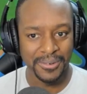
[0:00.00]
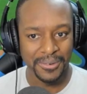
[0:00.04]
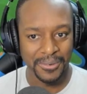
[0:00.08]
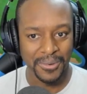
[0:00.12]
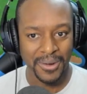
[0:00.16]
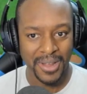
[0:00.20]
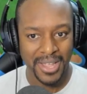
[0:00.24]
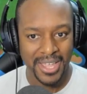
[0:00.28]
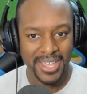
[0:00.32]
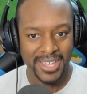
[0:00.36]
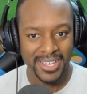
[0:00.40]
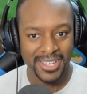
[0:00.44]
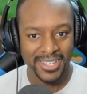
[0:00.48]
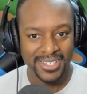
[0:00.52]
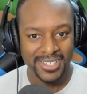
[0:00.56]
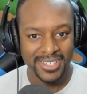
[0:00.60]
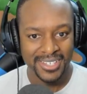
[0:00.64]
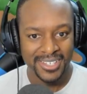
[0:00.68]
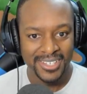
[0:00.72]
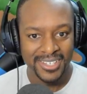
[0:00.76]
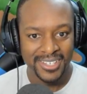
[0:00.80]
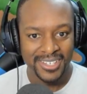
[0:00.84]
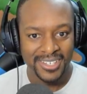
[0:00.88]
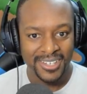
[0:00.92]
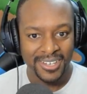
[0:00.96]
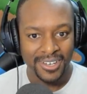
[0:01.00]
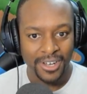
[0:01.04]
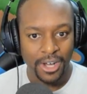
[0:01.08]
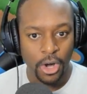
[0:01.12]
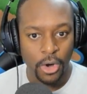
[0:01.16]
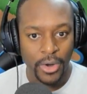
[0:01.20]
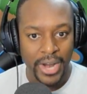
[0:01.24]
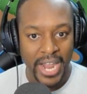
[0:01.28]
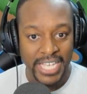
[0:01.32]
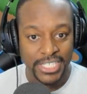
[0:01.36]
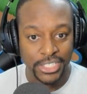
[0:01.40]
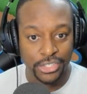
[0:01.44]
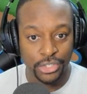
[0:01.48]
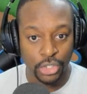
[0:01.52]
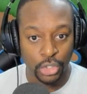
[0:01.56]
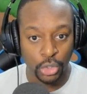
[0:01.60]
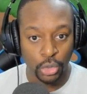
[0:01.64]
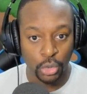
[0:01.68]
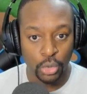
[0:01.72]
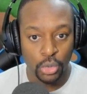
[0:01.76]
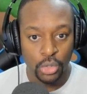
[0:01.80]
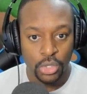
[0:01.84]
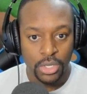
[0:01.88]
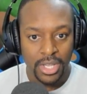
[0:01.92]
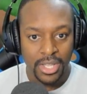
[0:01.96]
right? Oh, that's
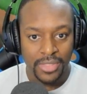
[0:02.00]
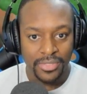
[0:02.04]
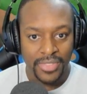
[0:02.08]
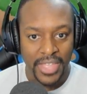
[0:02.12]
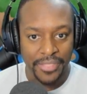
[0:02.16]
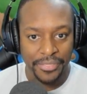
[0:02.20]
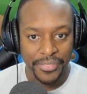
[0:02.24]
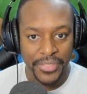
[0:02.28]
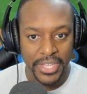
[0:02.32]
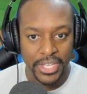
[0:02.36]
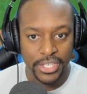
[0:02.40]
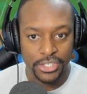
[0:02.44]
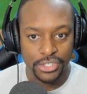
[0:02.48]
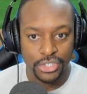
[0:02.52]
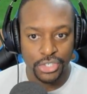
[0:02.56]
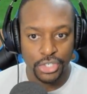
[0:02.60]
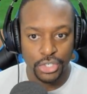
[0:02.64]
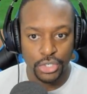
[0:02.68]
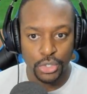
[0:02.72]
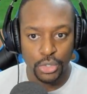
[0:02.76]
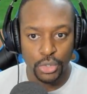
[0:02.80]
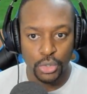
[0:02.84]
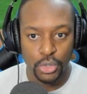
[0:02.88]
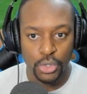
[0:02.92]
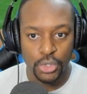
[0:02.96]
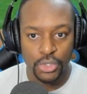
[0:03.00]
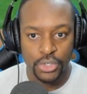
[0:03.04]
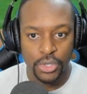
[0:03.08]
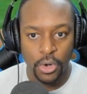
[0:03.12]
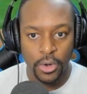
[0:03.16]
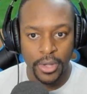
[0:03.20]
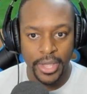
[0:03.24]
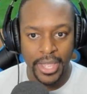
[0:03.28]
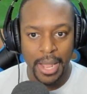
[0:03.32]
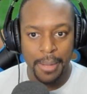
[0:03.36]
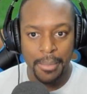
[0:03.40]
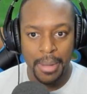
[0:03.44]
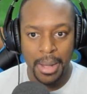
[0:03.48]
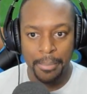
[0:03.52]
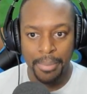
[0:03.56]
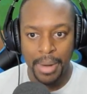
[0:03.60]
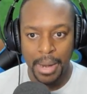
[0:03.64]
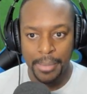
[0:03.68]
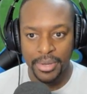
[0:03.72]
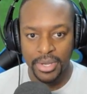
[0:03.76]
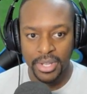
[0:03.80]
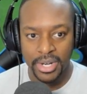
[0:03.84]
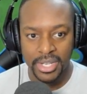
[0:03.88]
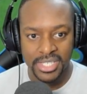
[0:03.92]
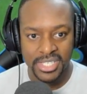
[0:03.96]
new. That thing is huge. Okay, I'm, I'm,
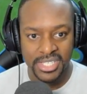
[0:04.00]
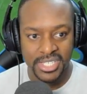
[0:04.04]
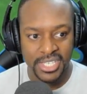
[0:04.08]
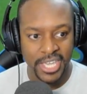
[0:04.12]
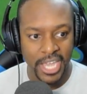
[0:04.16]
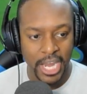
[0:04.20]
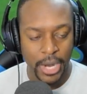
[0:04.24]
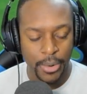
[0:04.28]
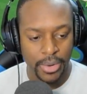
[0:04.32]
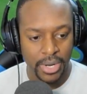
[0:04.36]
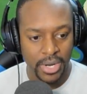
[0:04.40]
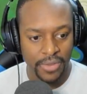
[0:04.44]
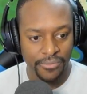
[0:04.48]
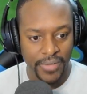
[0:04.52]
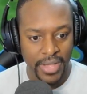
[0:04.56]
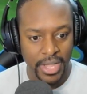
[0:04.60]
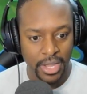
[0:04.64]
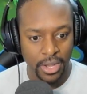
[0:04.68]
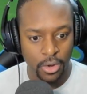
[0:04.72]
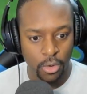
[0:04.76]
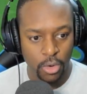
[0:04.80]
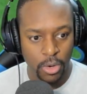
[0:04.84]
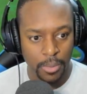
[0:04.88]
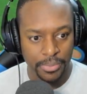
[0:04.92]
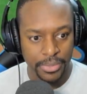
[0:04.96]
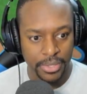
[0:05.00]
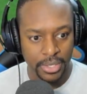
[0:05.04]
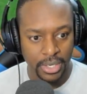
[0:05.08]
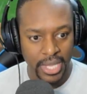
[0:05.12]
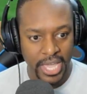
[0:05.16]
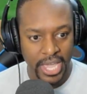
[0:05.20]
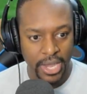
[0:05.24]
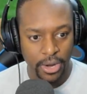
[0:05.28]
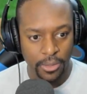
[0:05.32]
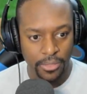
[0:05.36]
probably gonna scare it if I go up the ladder